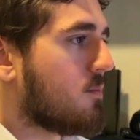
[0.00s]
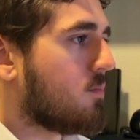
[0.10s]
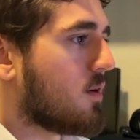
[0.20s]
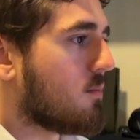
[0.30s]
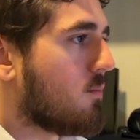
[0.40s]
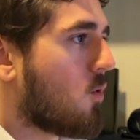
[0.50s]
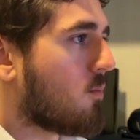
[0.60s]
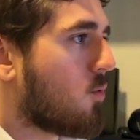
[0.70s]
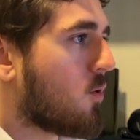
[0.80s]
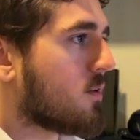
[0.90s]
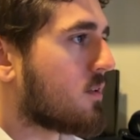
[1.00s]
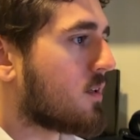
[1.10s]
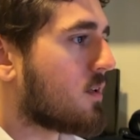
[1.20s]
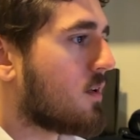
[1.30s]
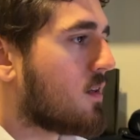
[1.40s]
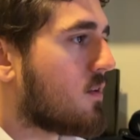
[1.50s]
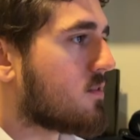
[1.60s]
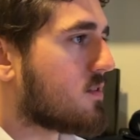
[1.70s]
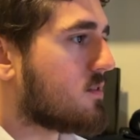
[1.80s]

but more importantly, there's a